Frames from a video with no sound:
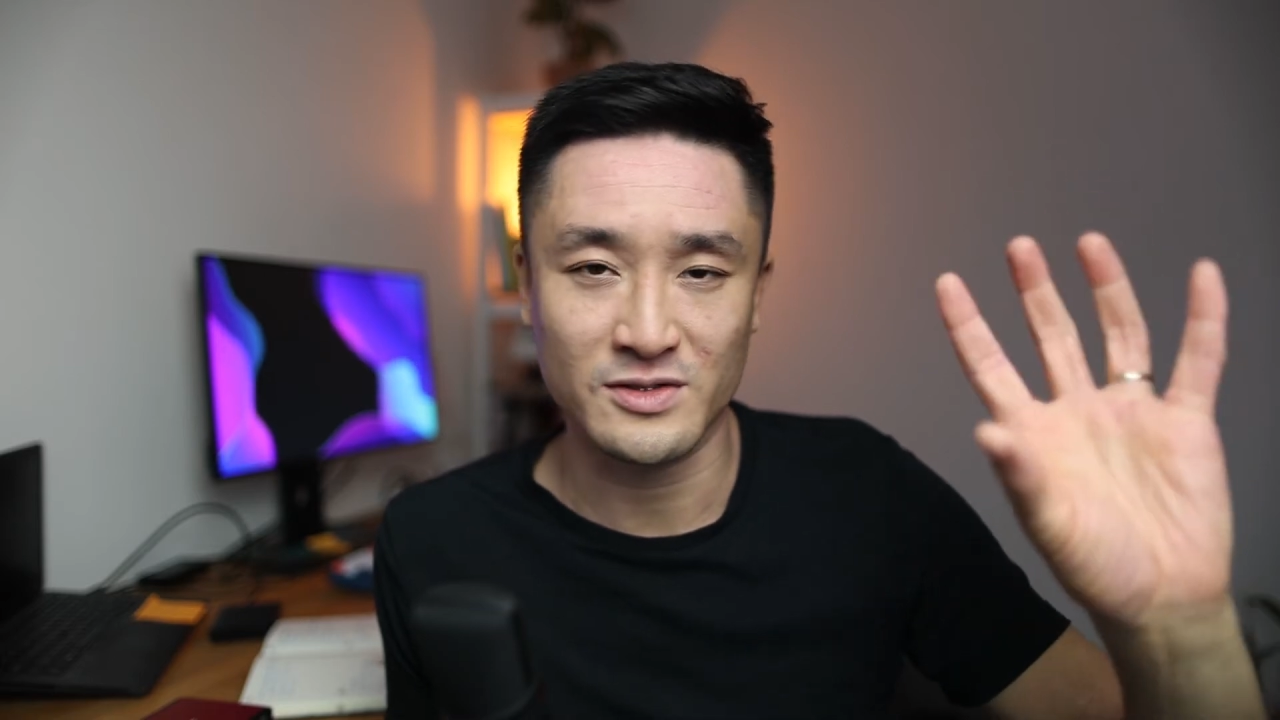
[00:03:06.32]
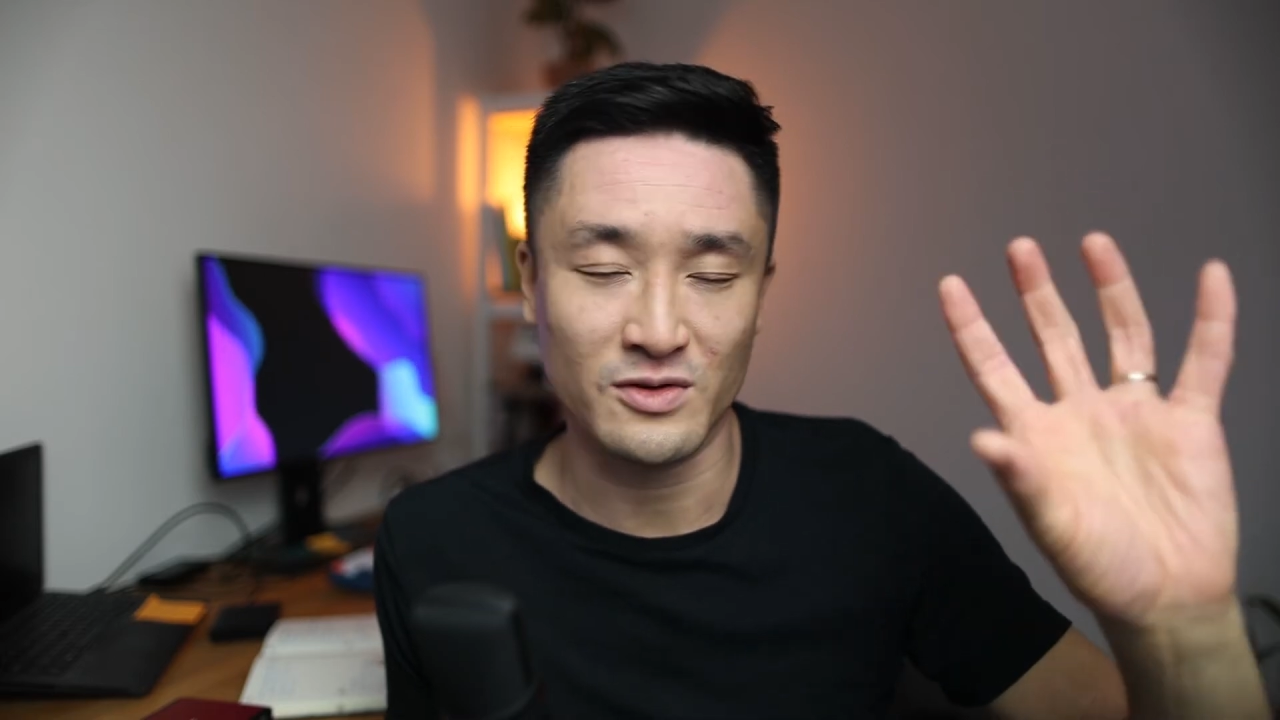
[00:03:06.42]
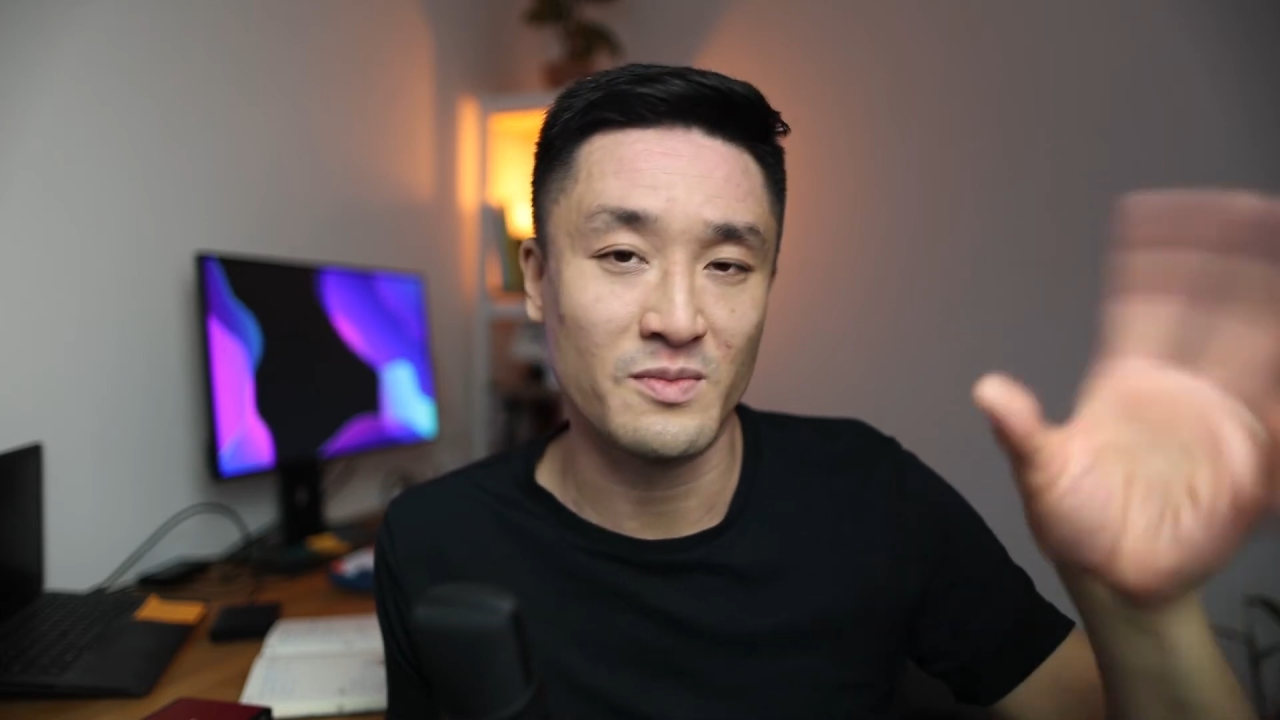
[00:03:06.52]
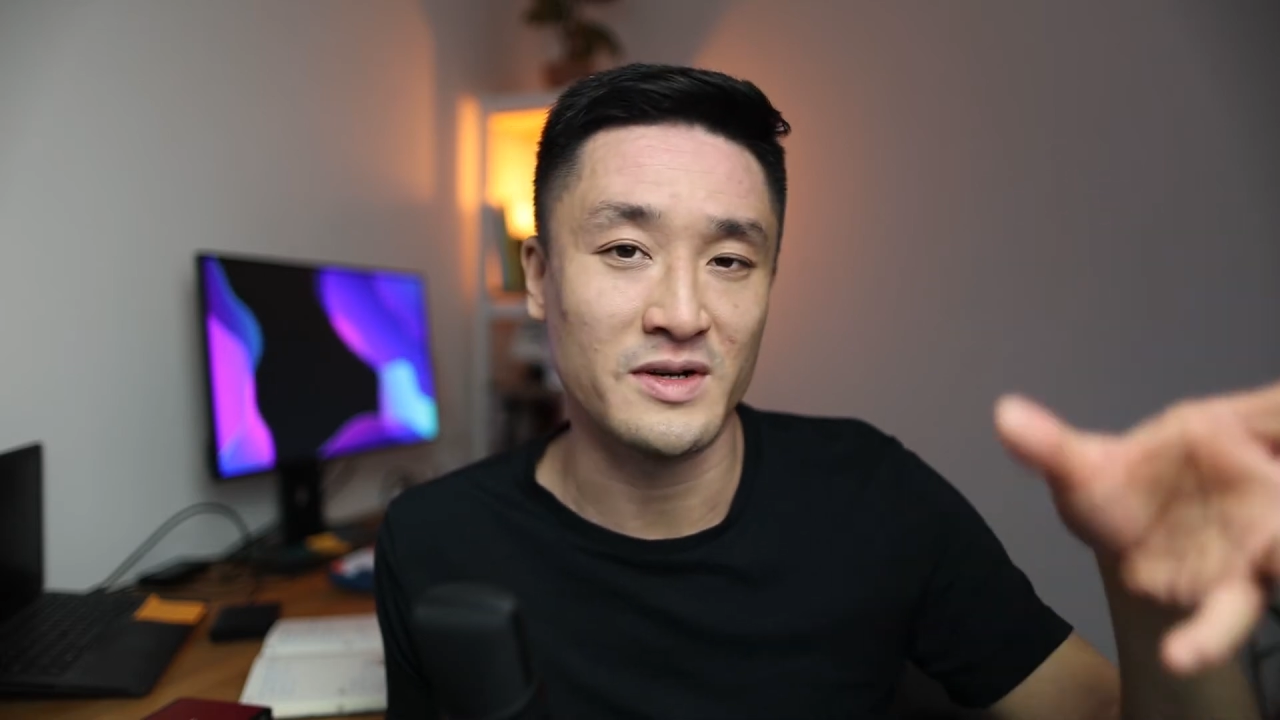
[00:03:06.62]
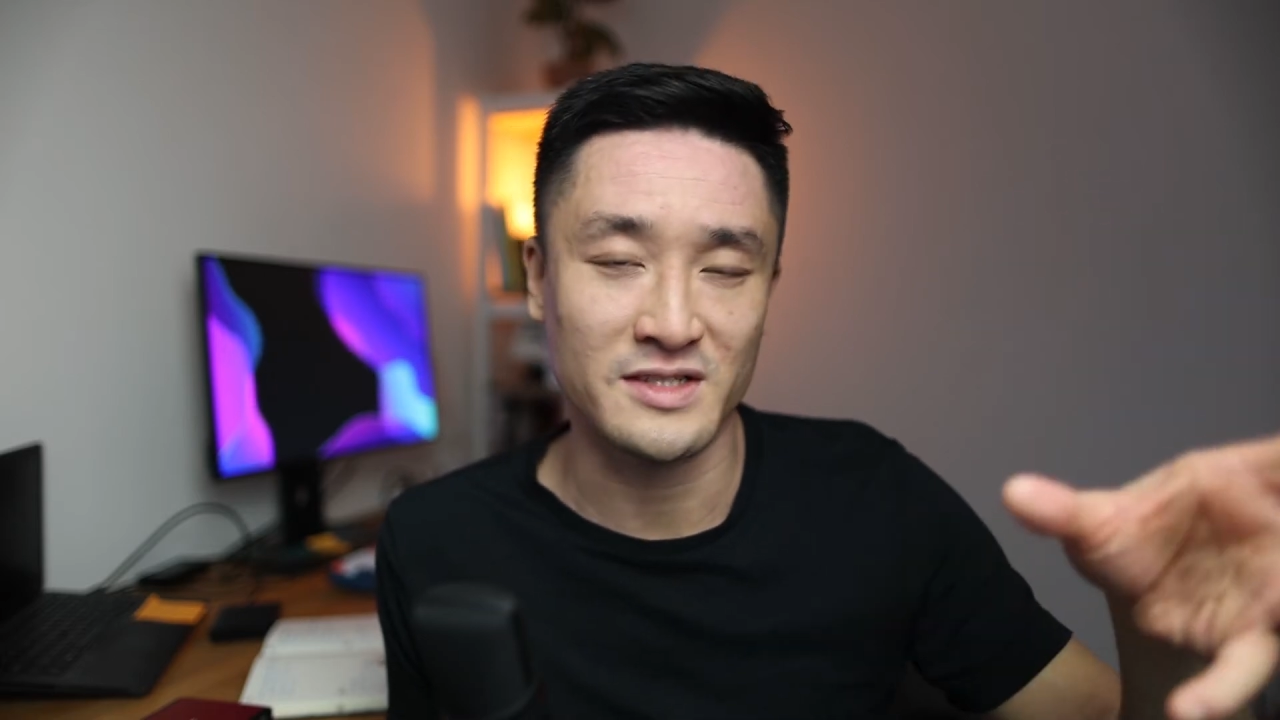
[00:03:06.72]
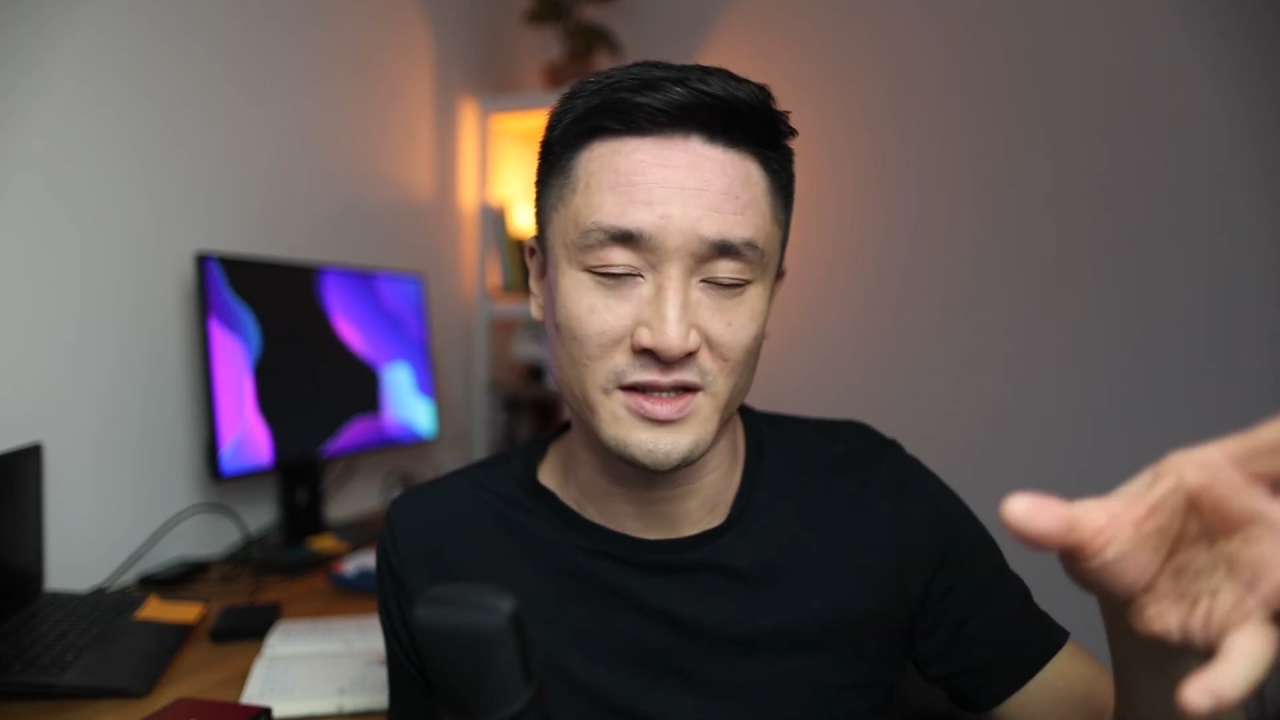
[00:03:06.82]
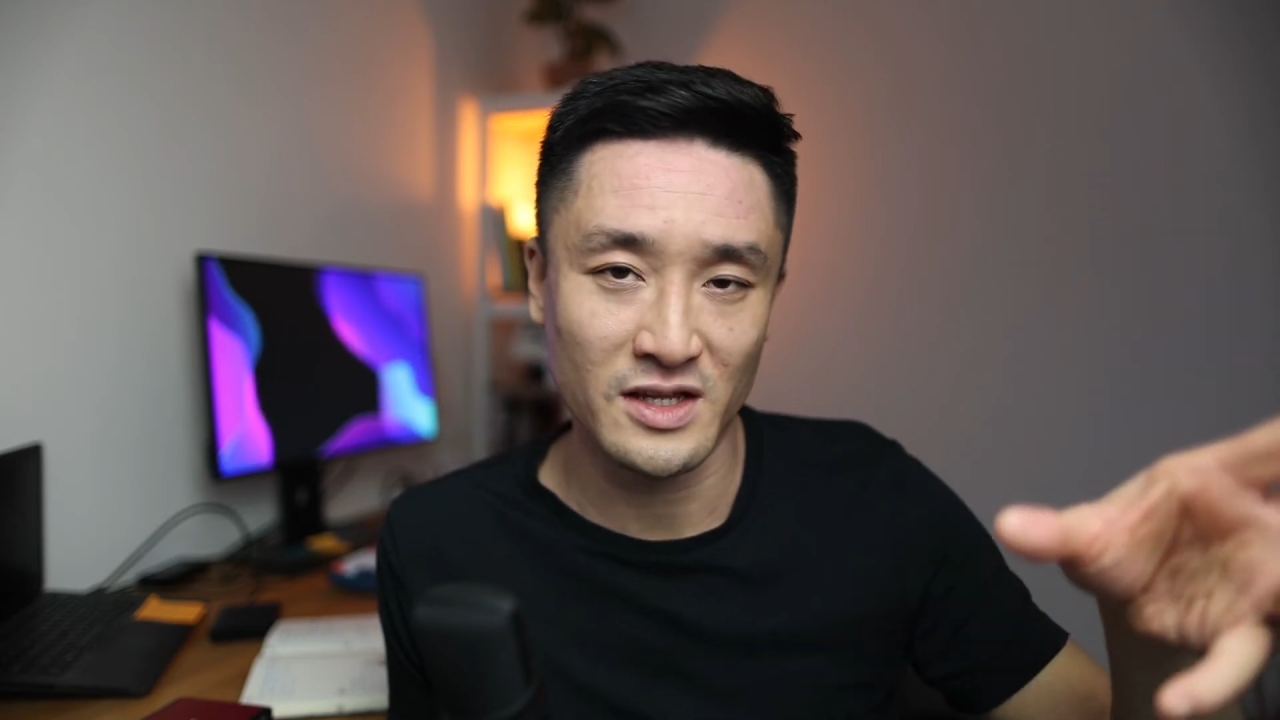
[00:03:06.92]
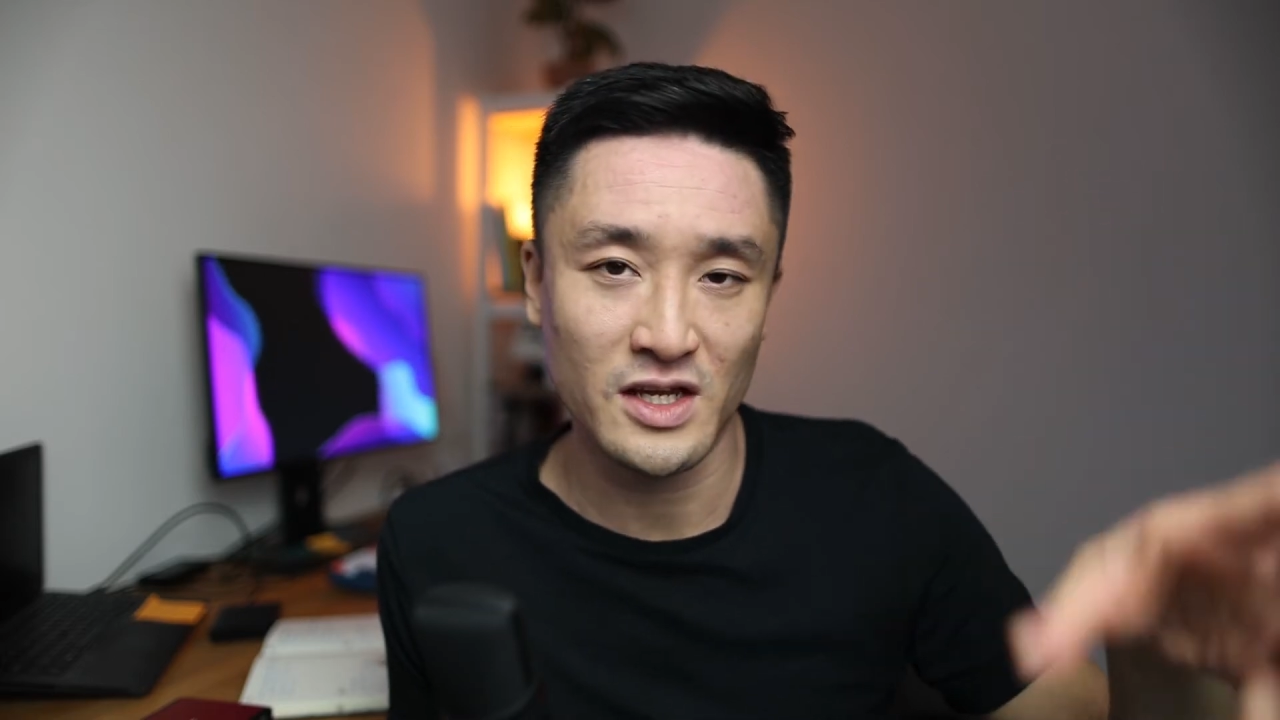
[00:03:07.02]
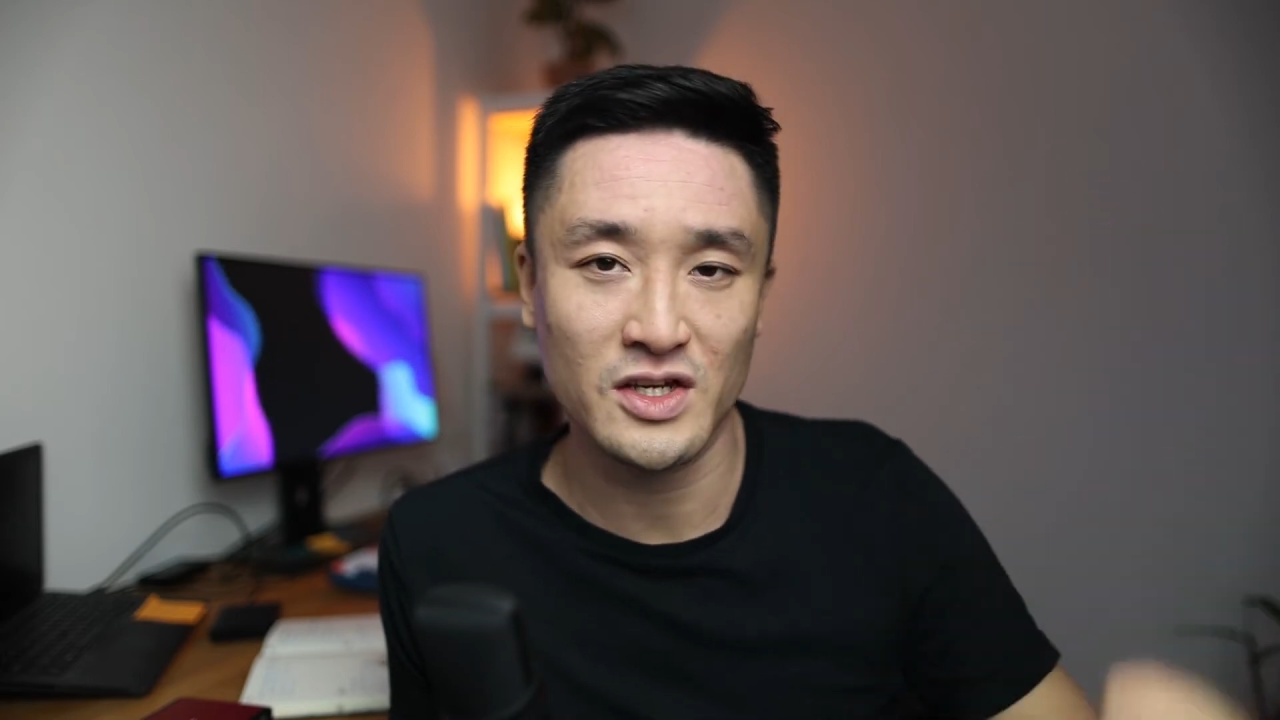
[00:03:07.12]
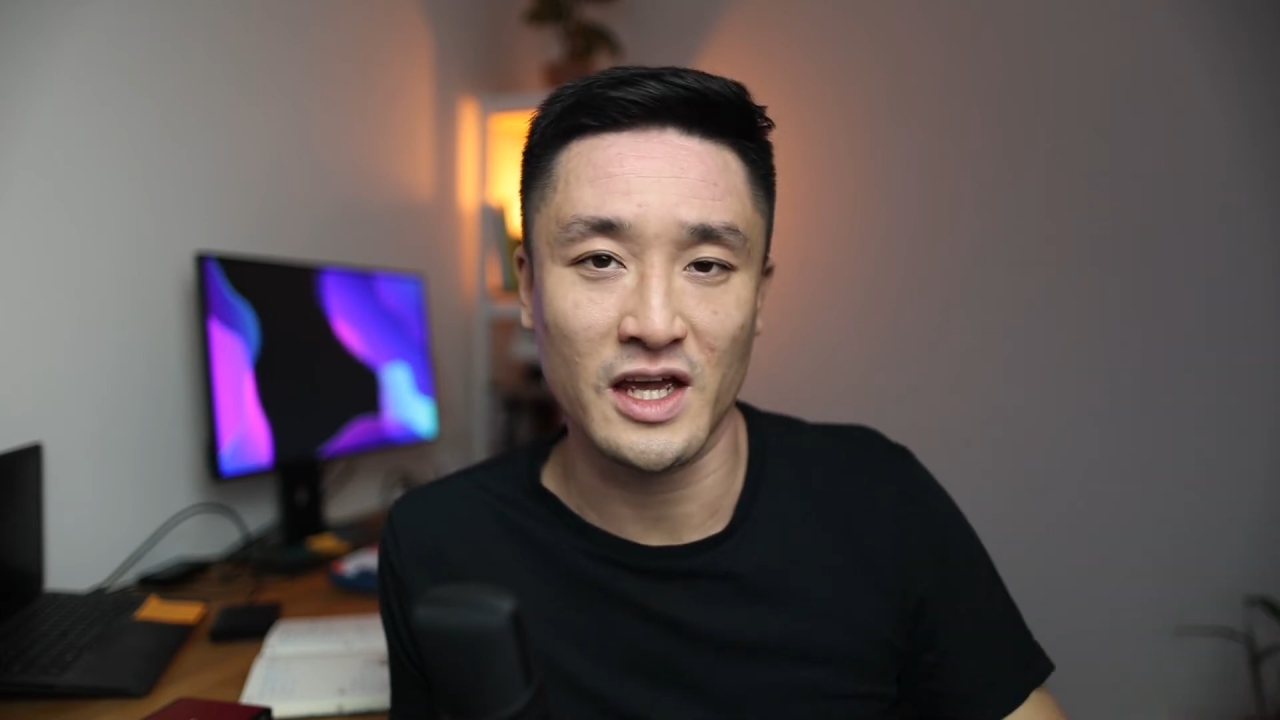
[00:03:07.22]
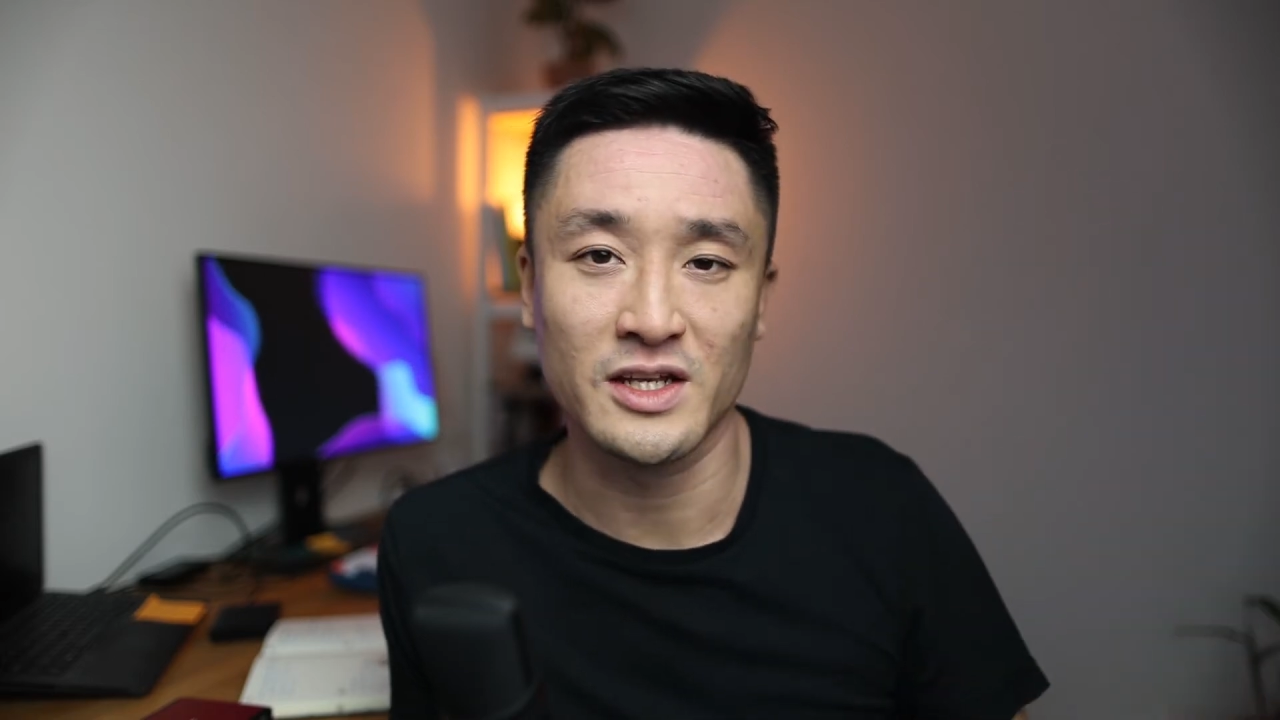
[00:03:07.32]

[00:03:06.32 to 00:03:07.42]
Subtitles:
sort of percentage